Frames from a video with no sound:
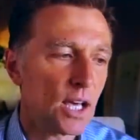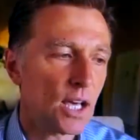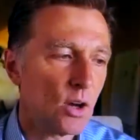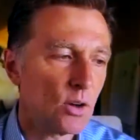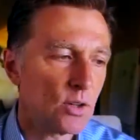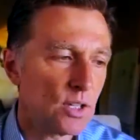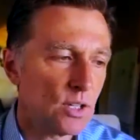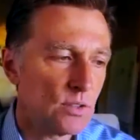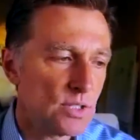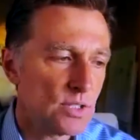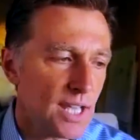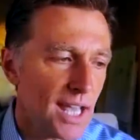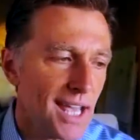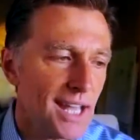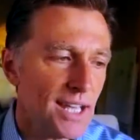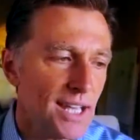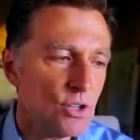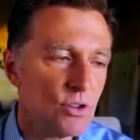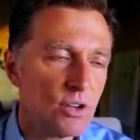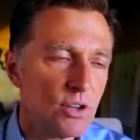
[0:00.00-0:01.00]

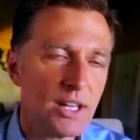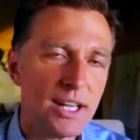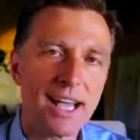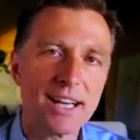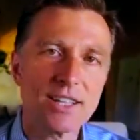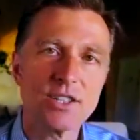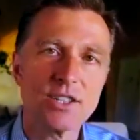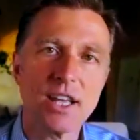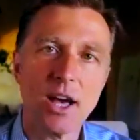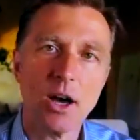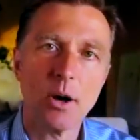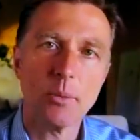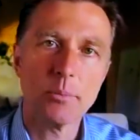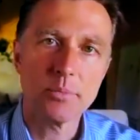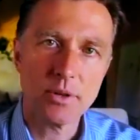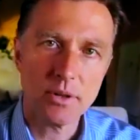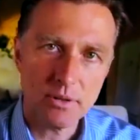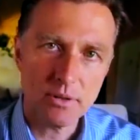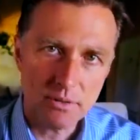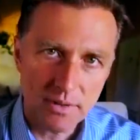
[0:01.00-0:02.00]
CoQ10, you can actually help
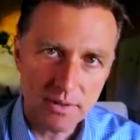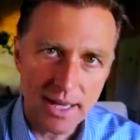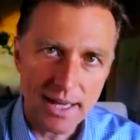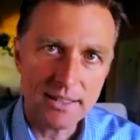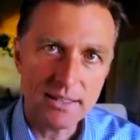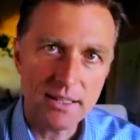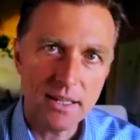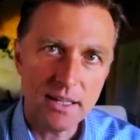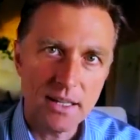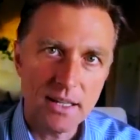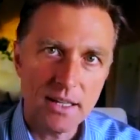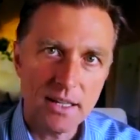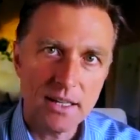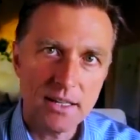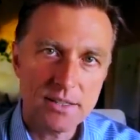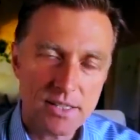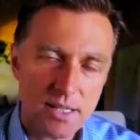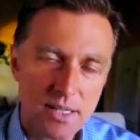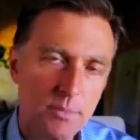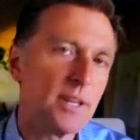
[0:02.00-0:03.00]
prevent
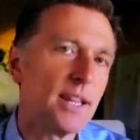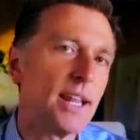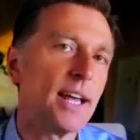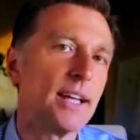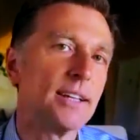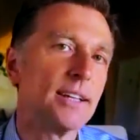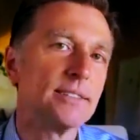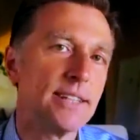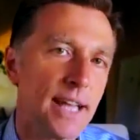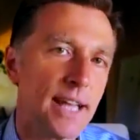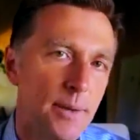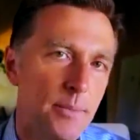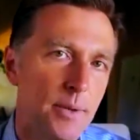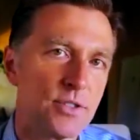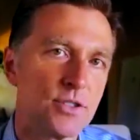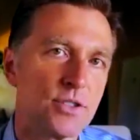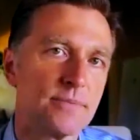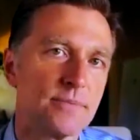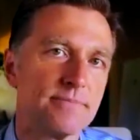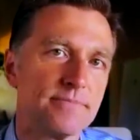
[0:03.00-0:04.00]
some of that
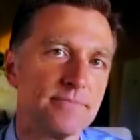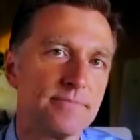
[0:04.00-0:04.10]
damage.